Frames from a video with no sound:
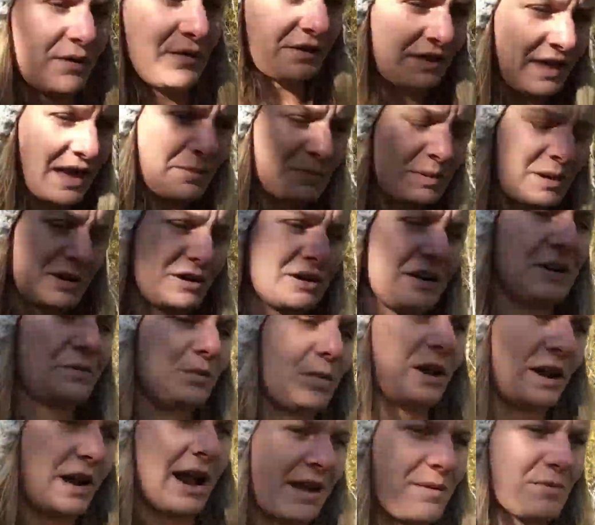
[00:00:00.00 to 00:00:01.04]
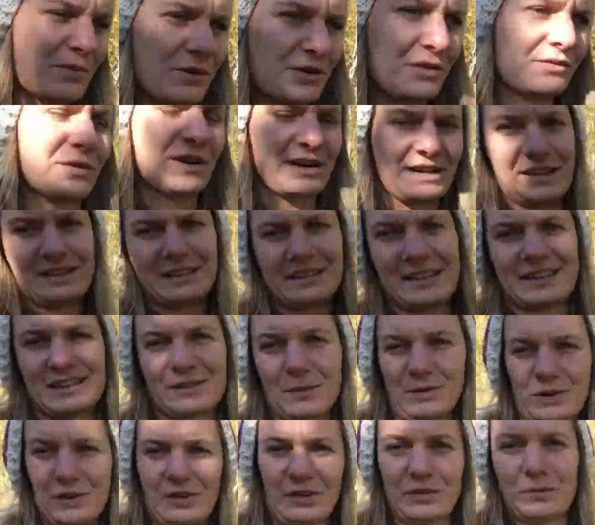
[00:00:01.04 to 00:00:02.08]
for that period, we're able to
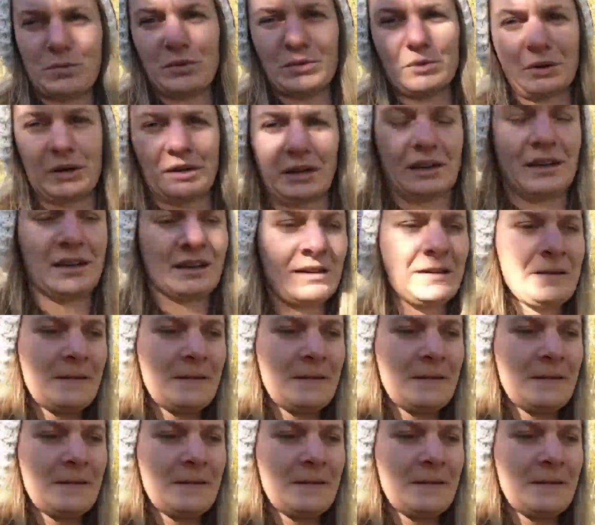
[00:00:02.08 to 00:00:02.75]
reassess what's important.